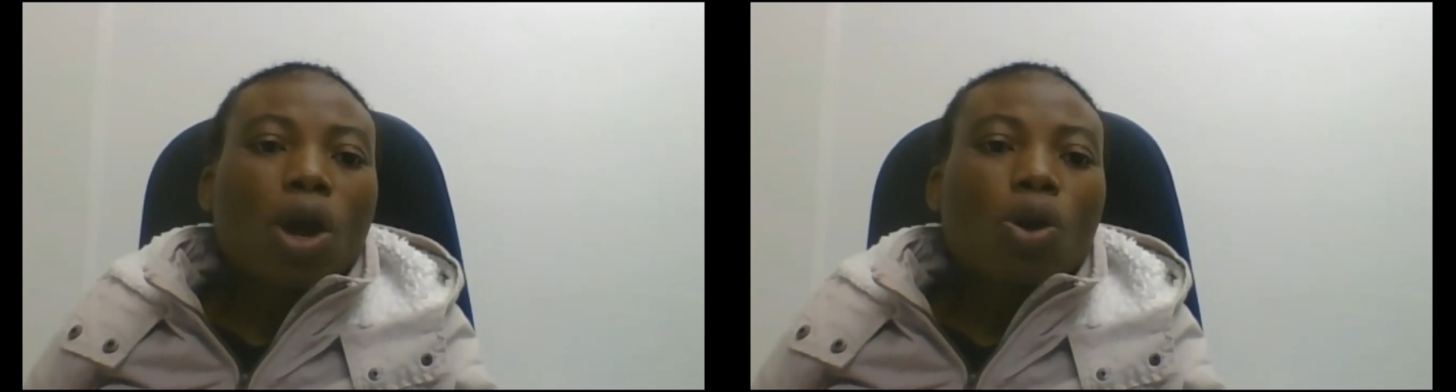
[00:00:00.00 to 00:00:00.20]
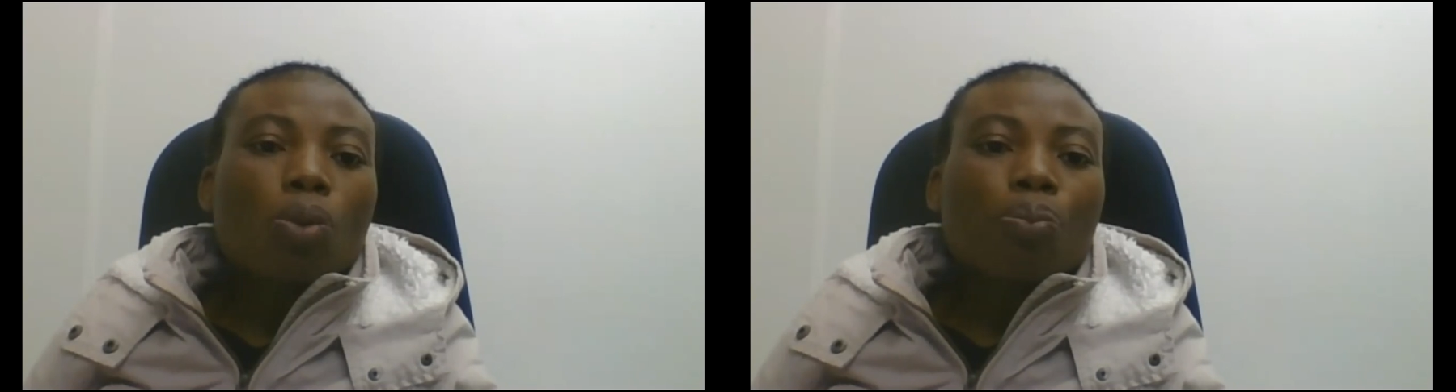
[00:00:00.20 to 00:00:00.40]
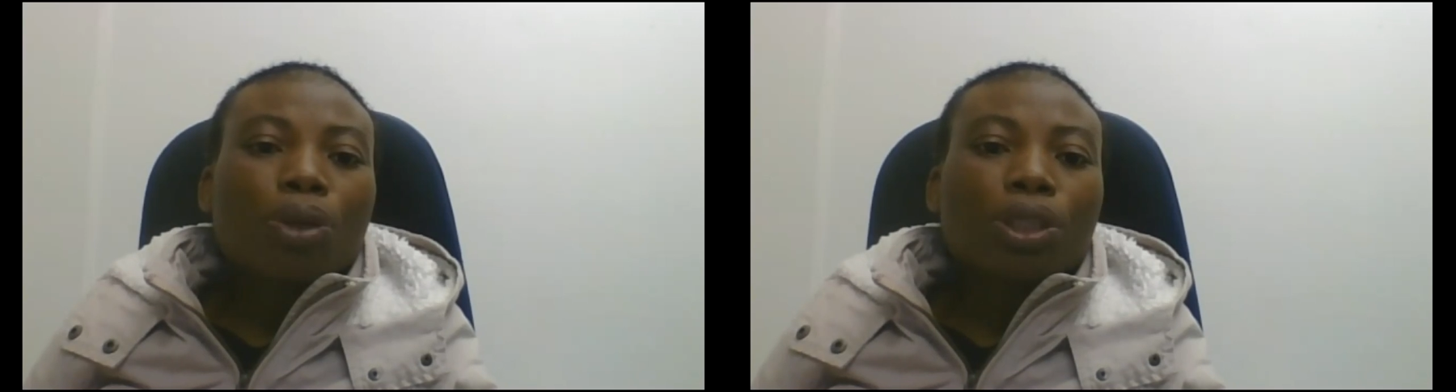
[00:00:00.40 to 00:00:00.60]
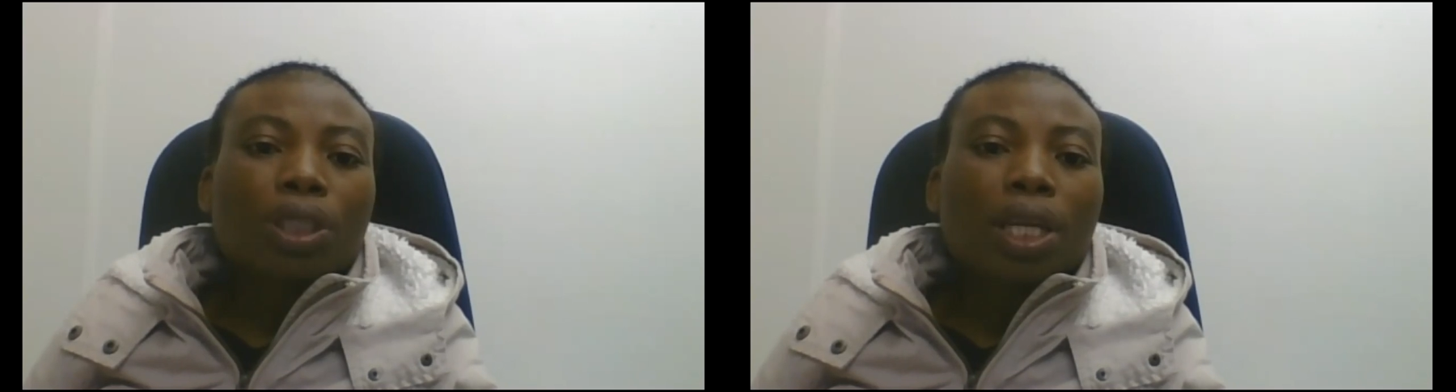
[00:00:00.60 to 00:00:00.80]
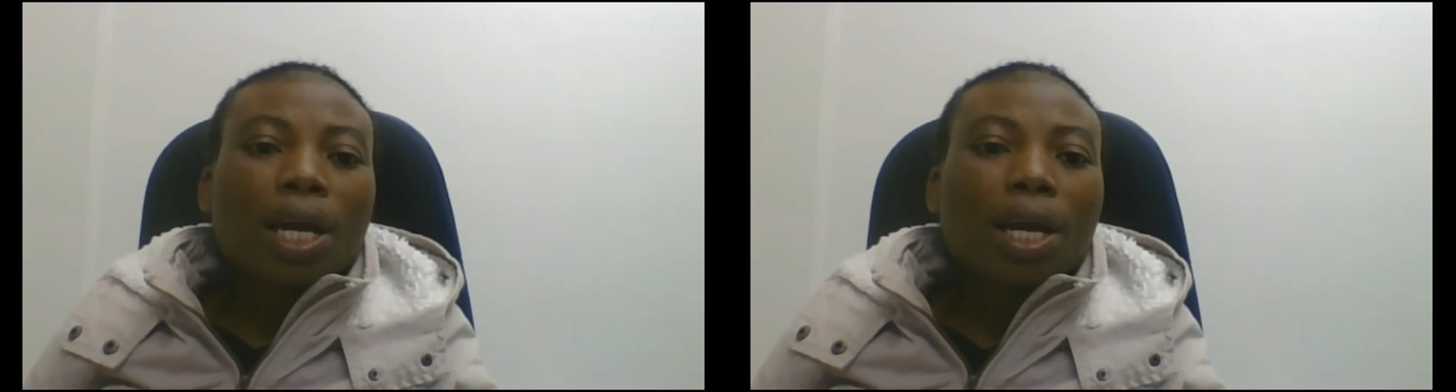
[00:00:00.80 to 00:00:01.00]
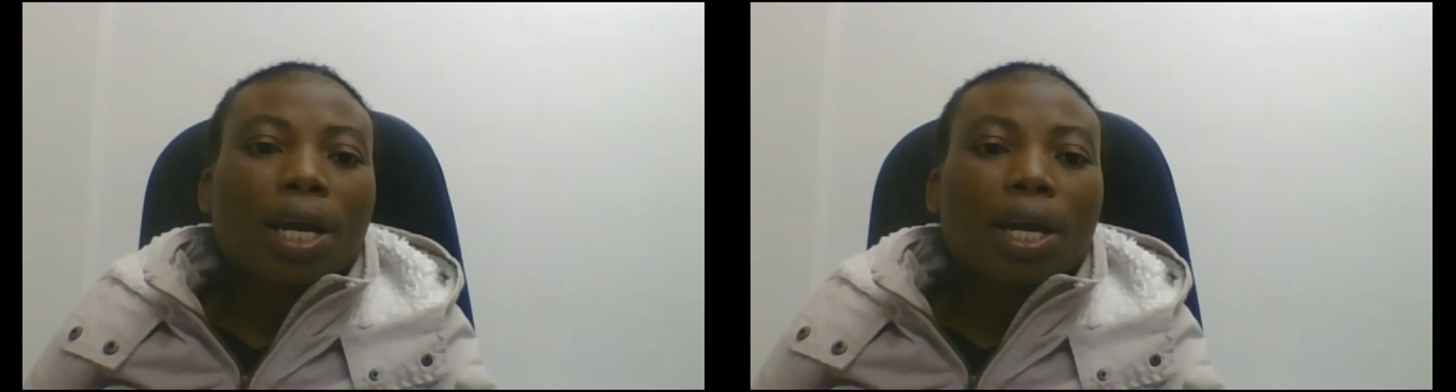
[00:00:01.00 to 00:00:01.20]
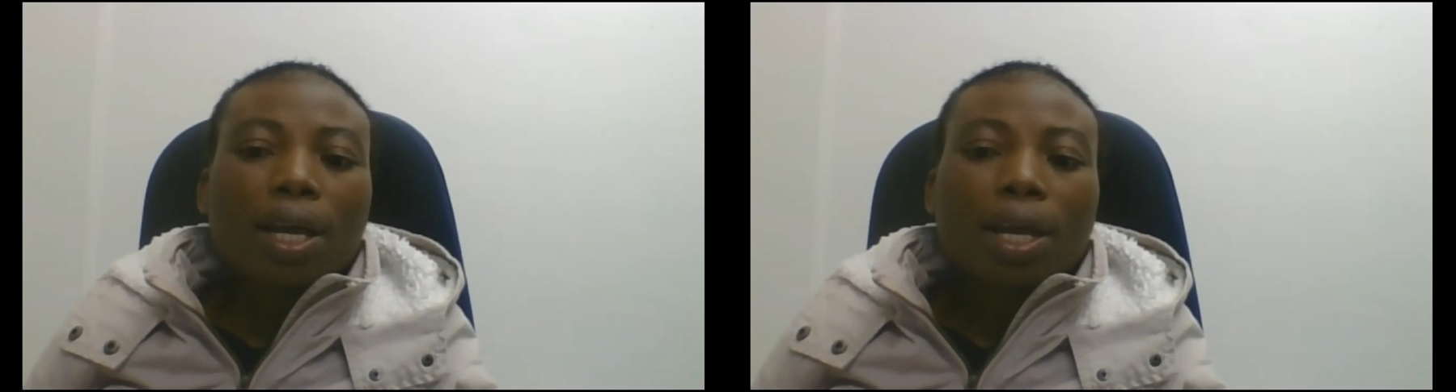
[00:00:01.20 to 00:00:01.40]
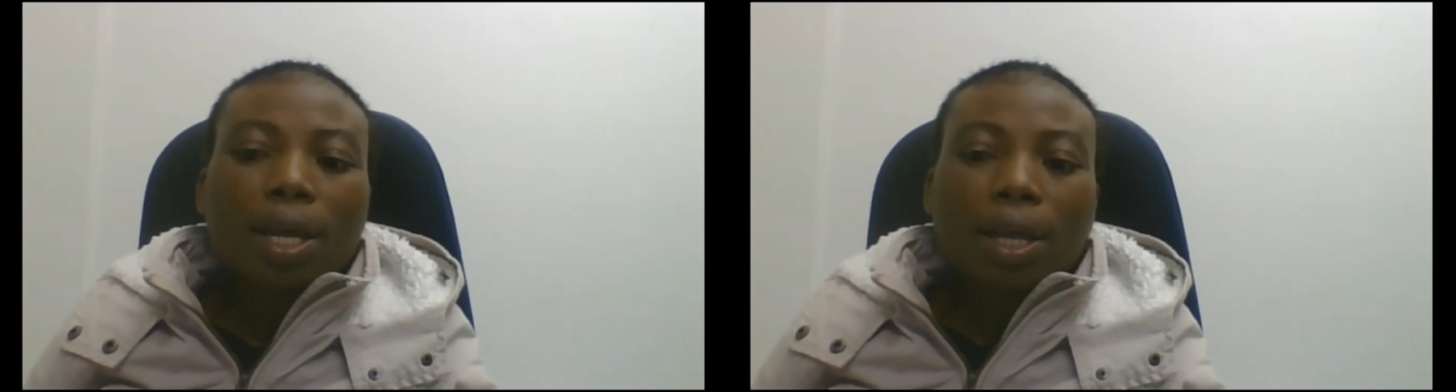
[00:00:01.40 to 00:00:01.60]
occupational
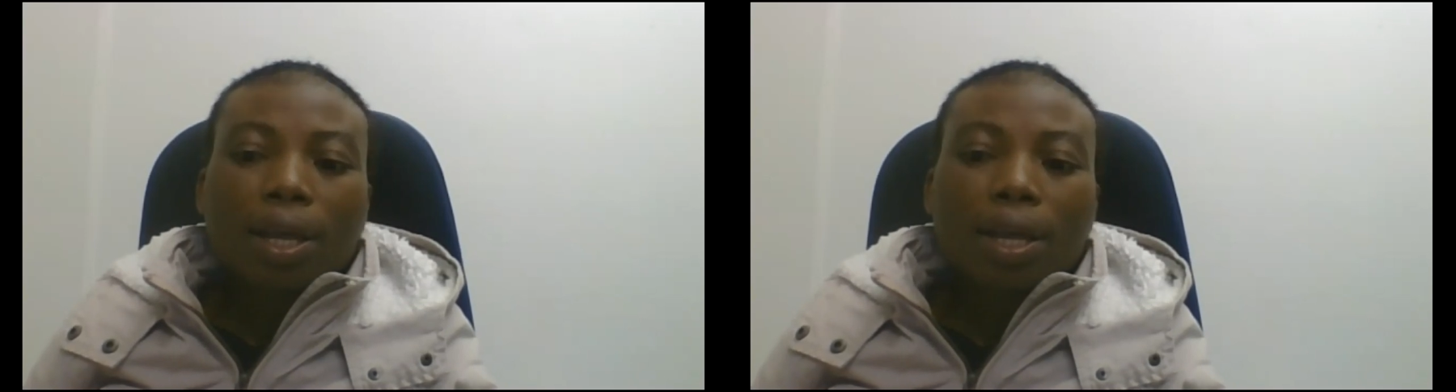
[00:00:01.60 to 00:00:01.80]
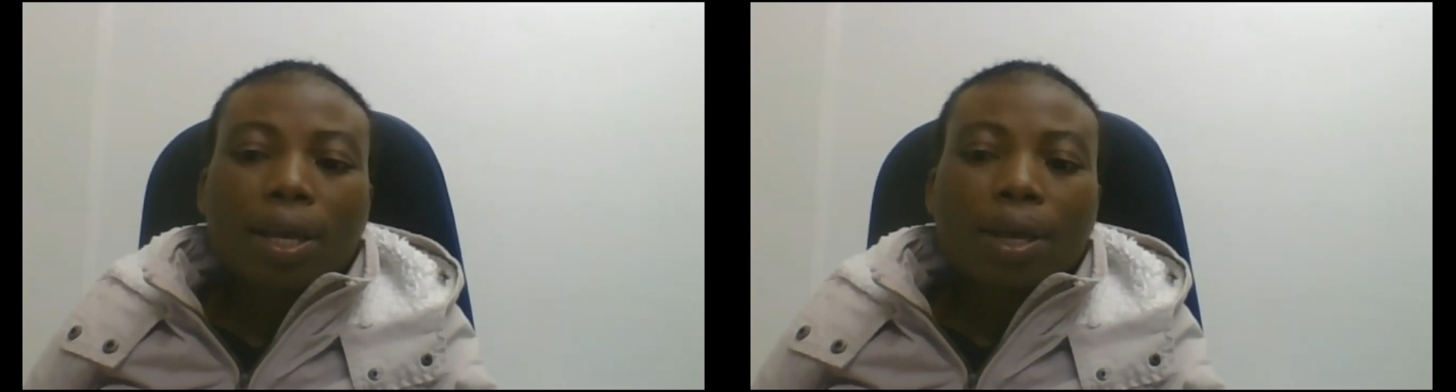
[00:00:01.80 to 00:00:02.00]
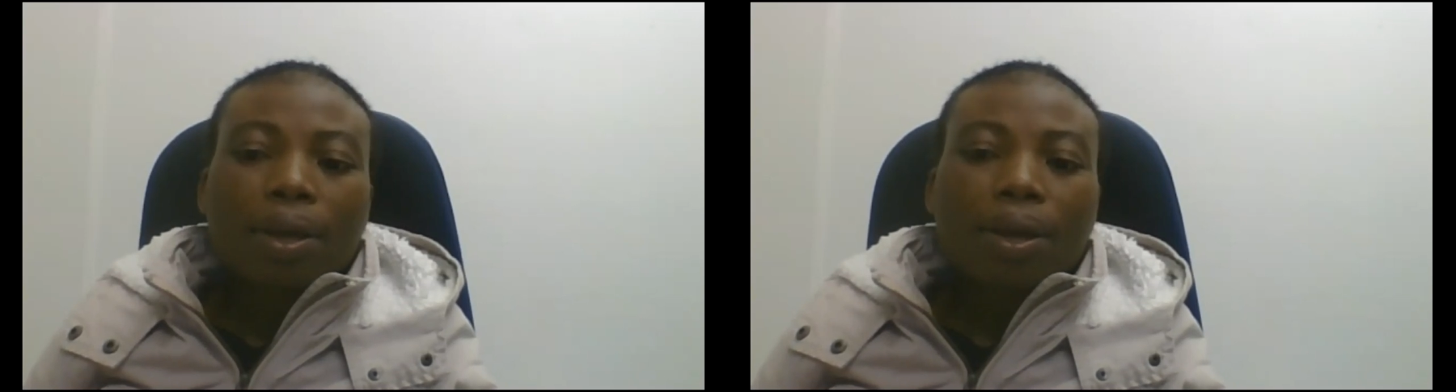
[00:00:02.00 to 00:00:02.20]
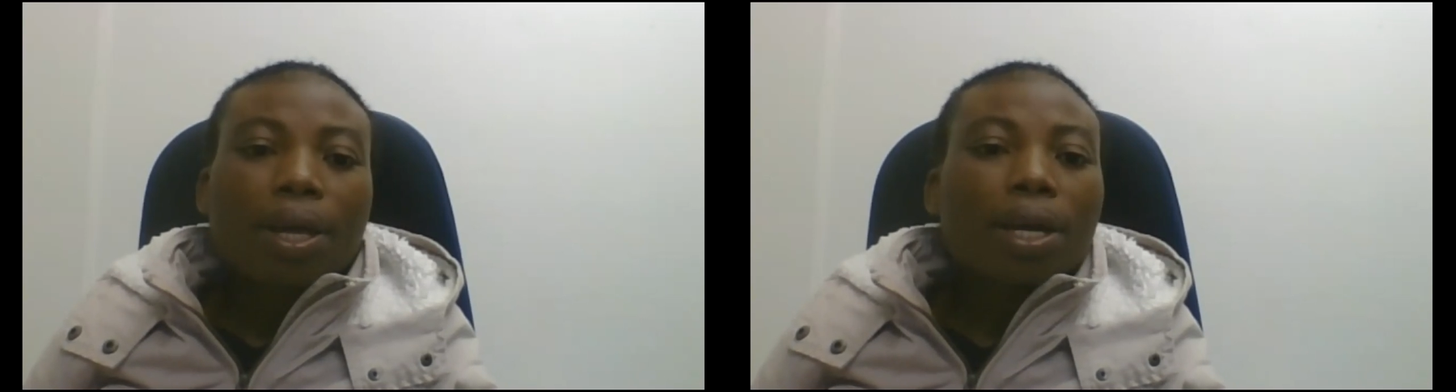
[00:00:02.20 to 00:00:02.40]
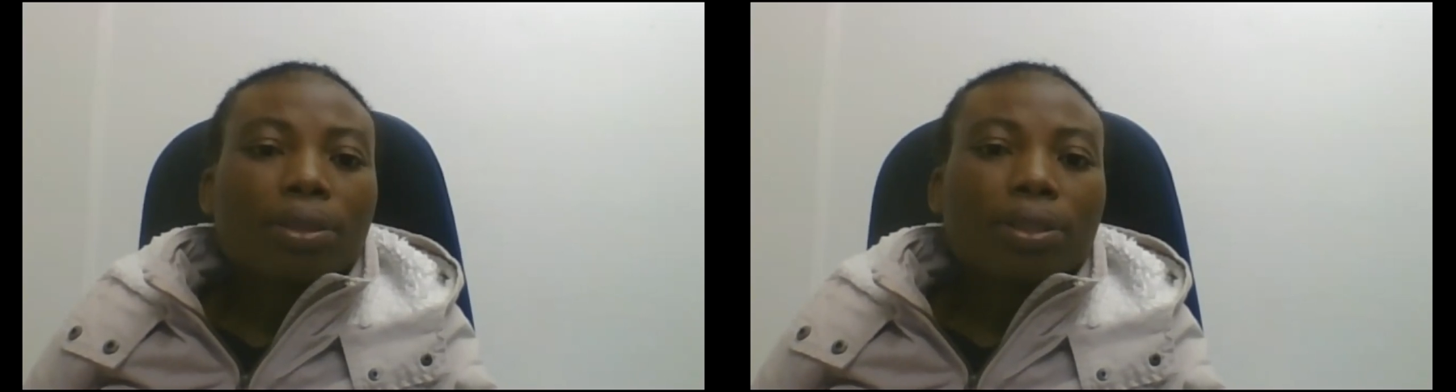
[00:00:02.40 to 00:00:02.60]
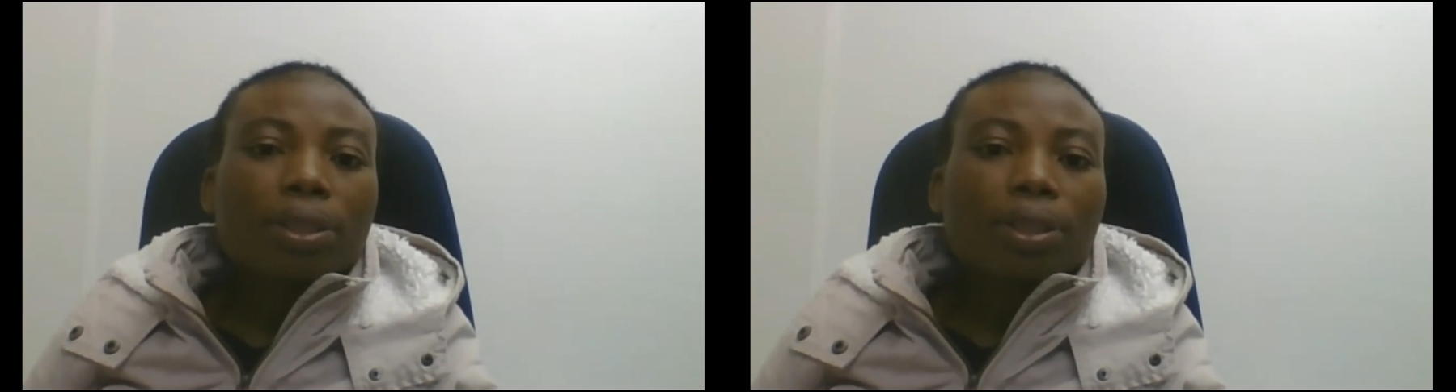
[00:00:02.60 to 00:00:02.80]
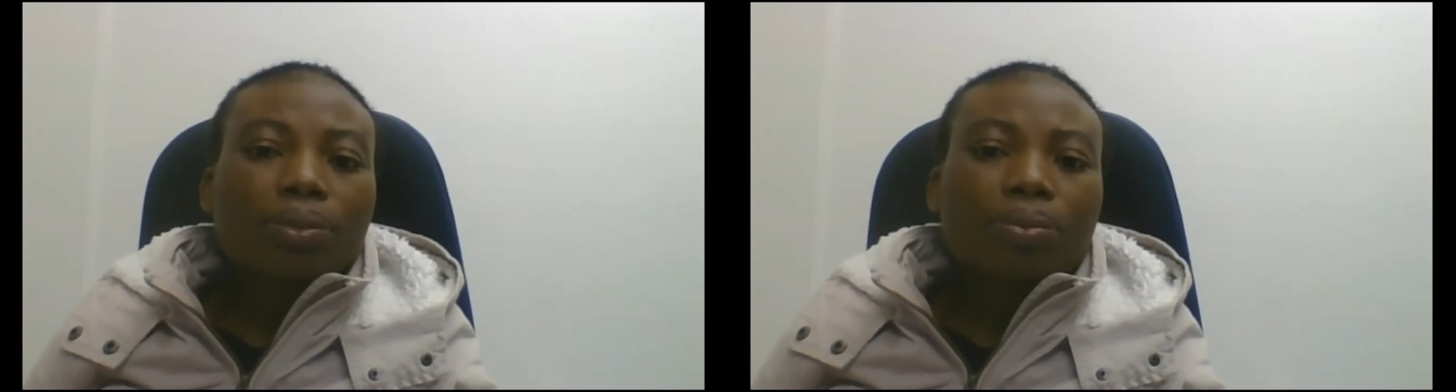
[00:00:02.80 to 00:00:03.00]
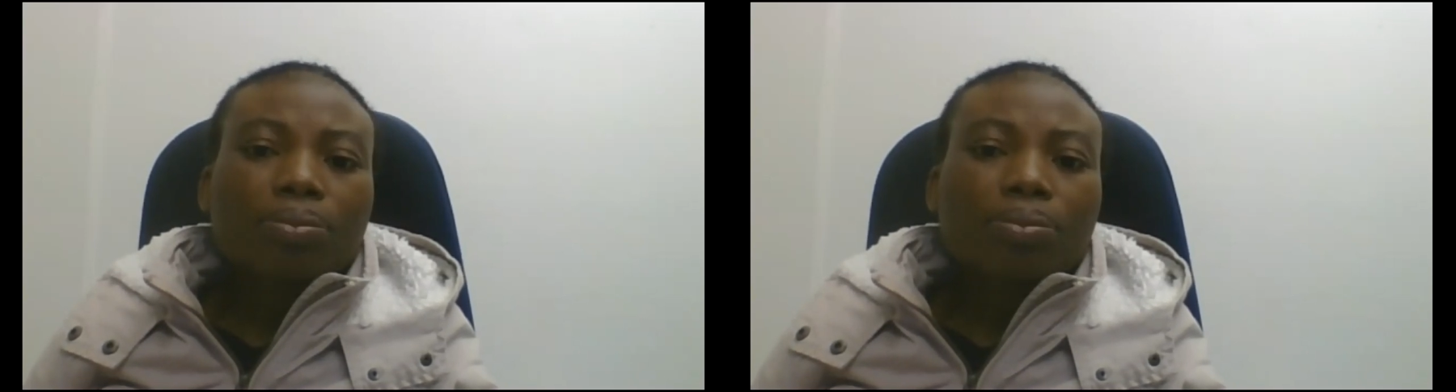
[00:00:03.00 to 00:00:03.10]
health